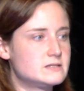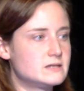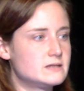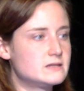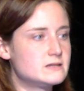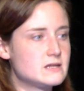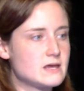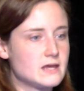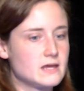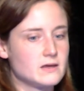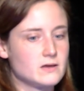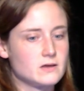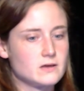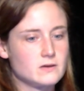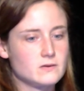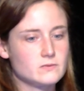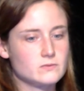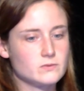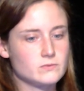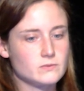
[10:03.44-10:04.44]
did a
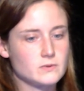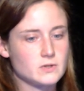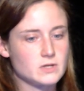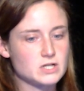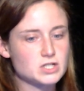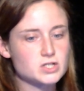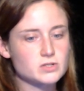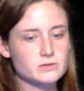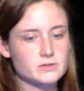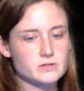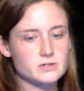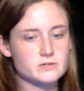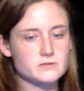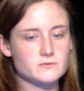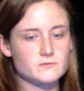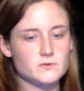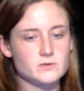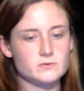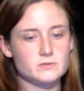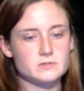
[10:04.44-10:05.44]
initial
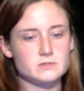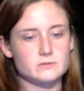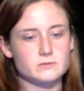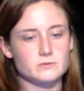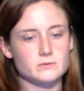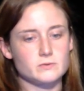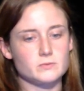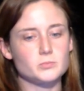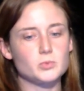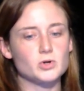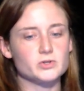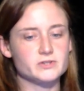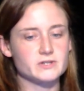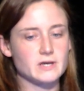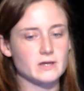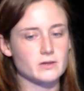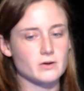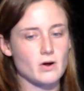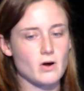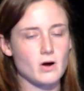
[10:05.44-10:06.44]
literature review to pull
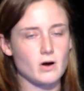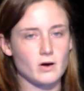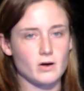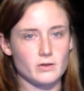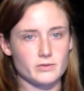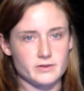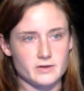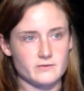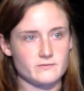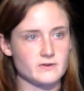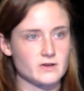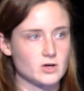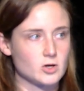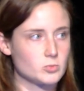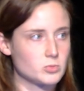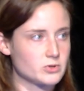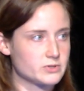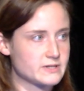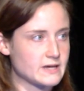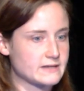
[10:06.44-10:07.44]
together all the
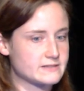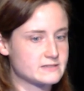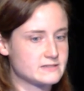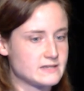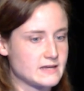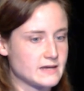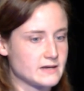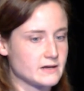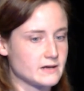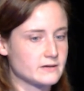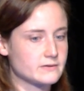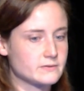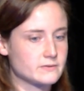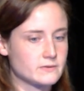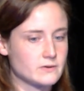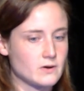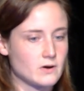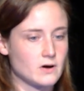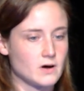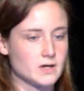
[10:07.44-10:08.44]
available test data
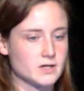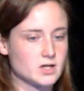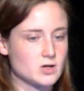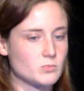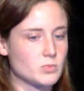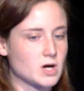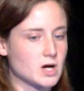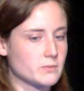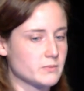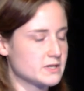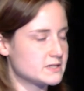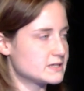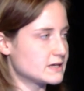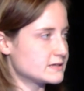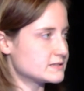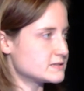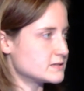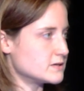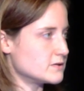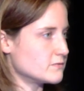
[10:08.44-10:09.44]
on compartment
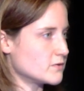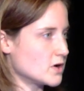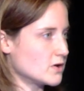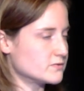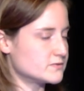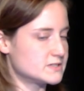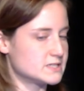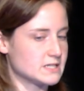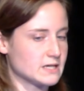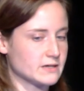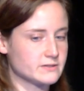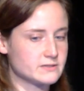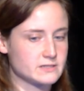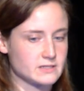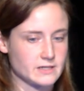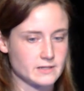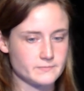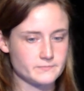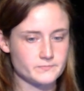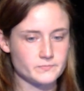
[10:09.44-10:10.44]
tests that involve
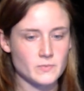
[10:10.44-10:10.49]
CLT